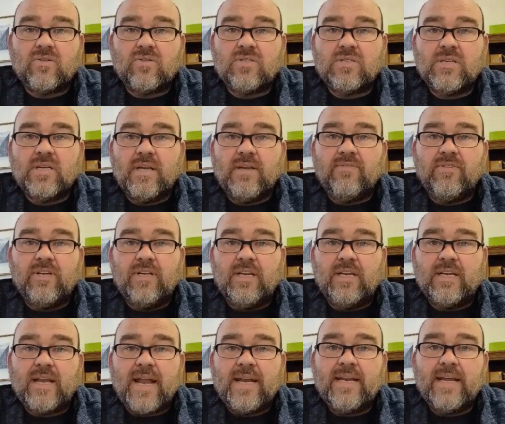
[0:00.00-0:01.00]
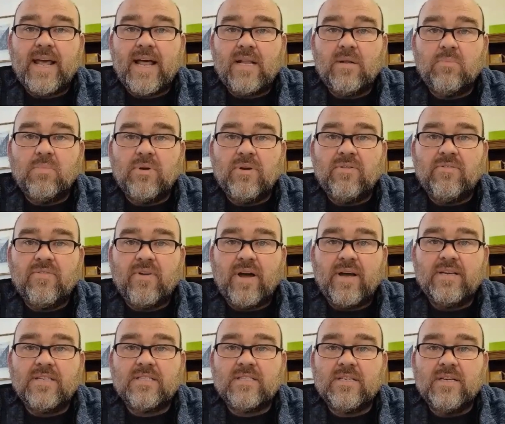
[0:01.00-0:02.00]
us if you need any help and
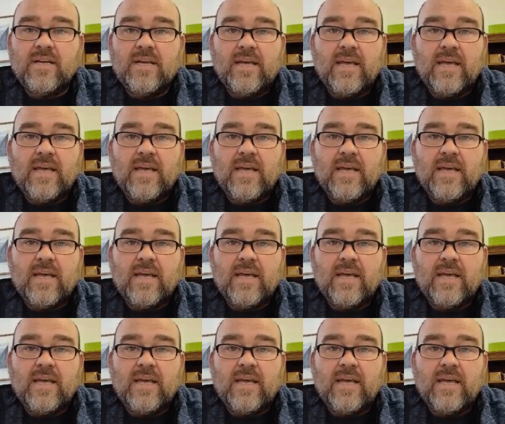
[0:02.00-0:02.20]
advice,